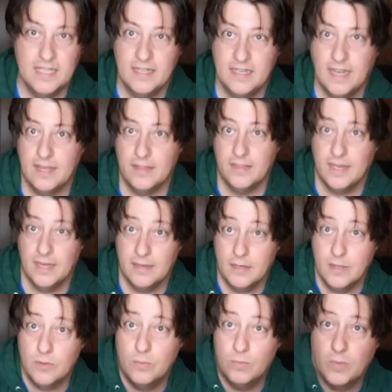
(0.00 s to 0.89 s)
Now that I
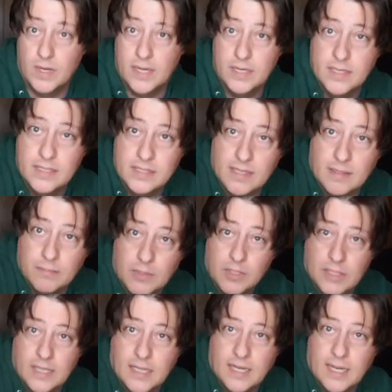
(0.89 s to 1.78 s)
know what it is I'm
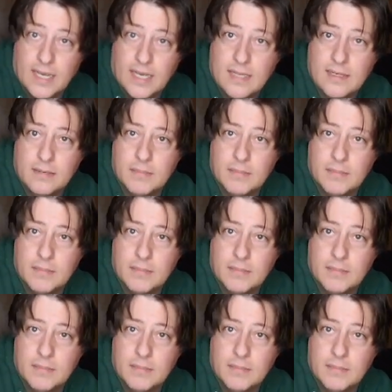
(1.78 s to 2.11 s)
looking at.